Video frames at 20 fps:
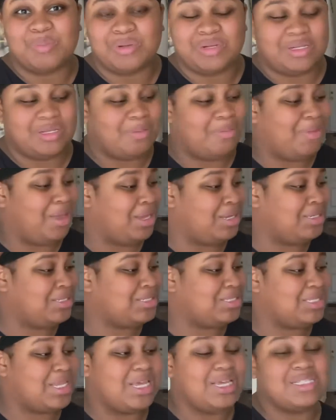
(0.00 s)
The
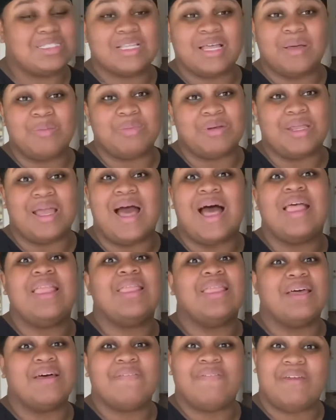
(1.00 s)
Mainstays company. I
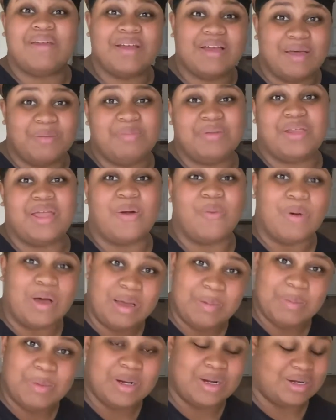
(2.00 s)
love that company at
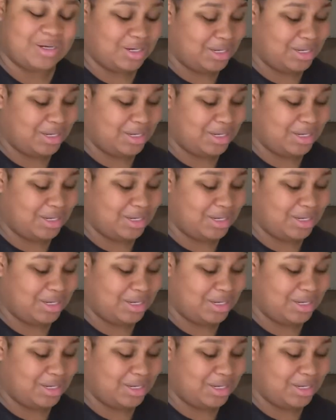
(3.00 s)
Walmart.